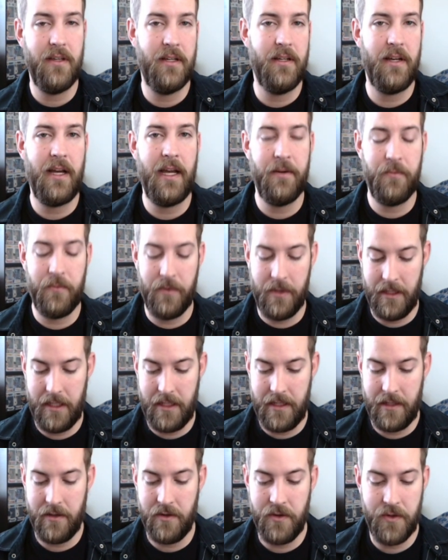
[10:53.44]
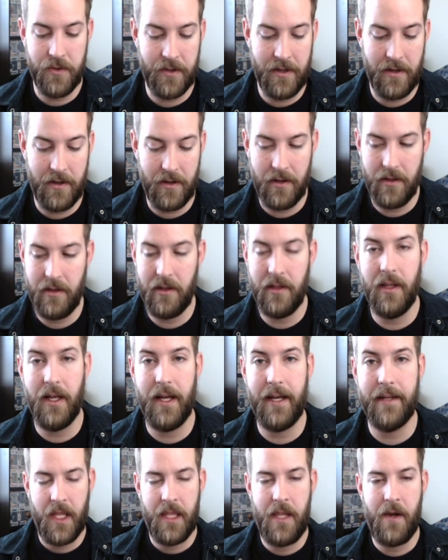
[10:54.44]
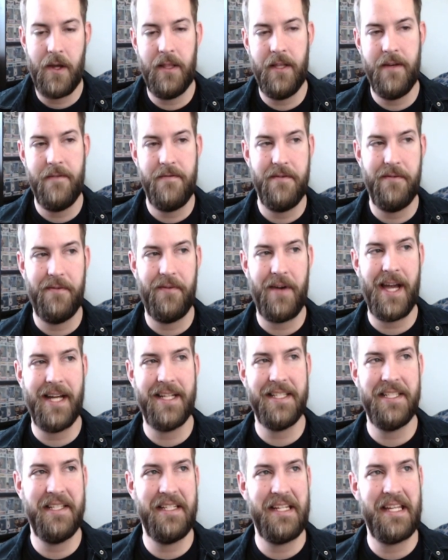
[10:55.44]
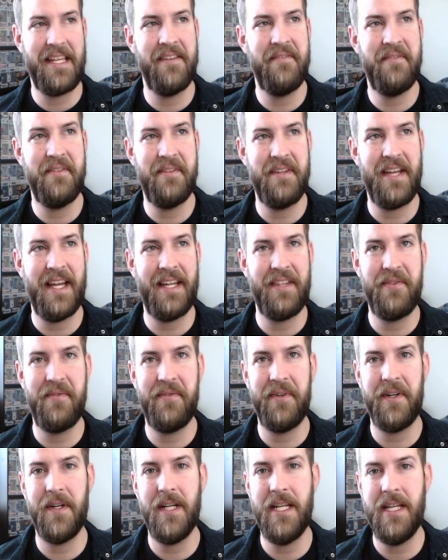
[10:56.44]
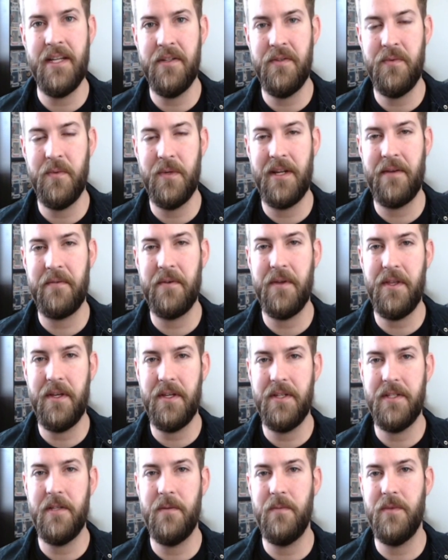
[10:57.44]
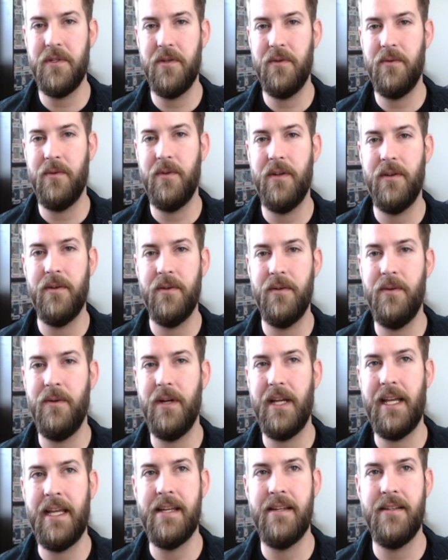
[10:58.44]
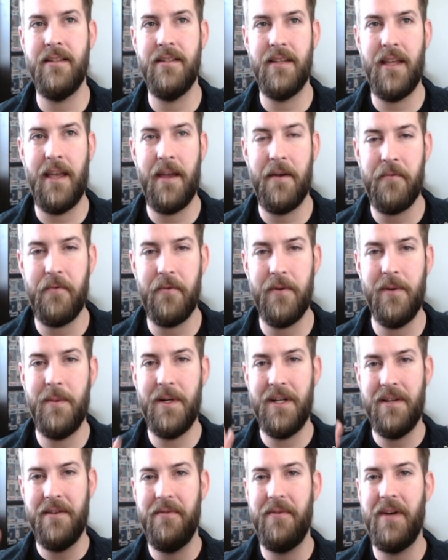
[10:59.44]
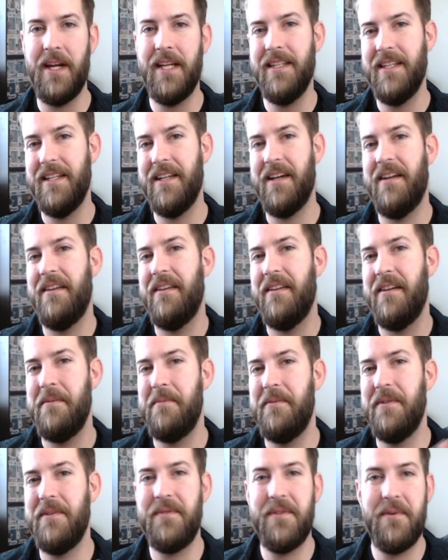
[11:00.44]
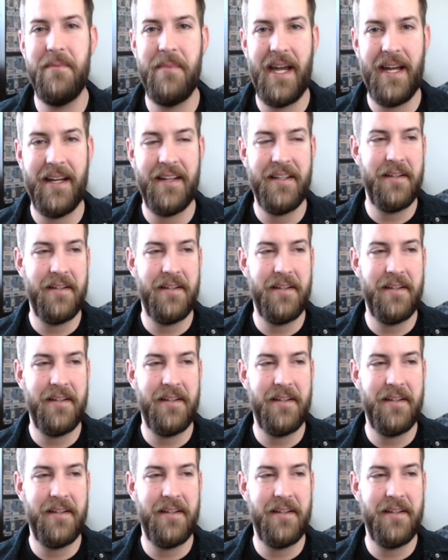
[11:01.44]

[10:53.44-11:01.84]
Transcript: I really did enjoy it a lot. Now I love the fact that even at the very end, when everything seemed so low and everybody finally got uplifted back